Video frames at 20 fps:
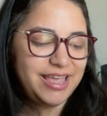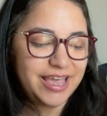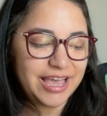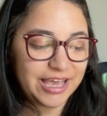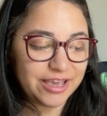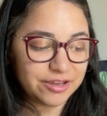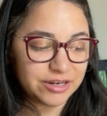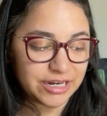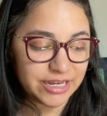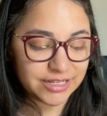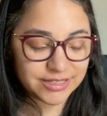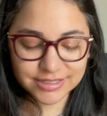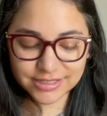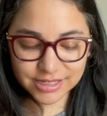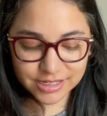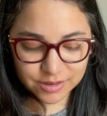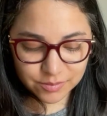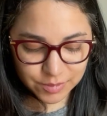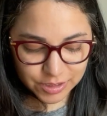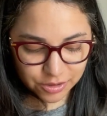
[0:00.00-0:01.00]
And it's
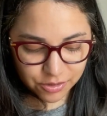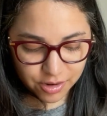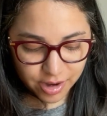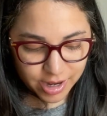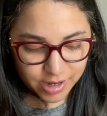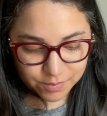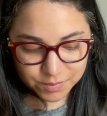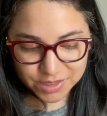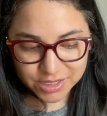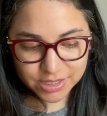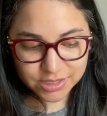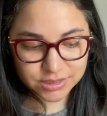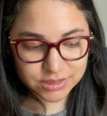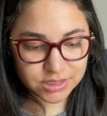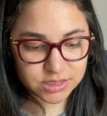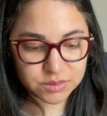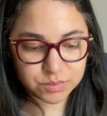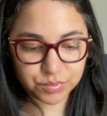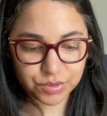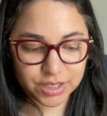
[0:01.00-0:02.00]
gonna be great because
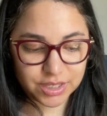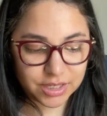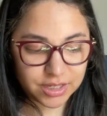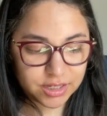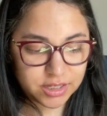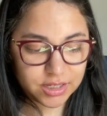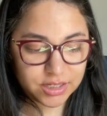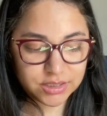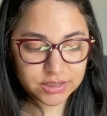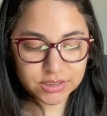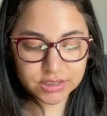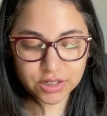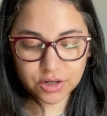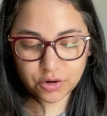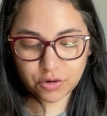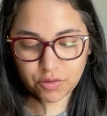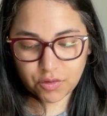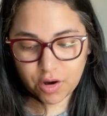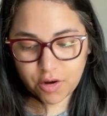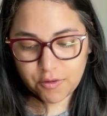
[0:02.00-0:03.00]
this blanket is
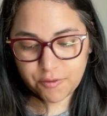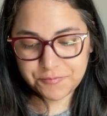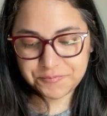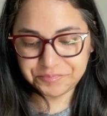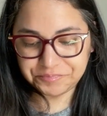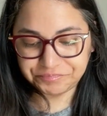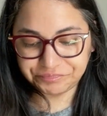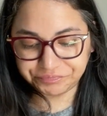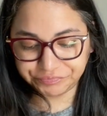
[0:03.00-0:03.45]
gonna grow.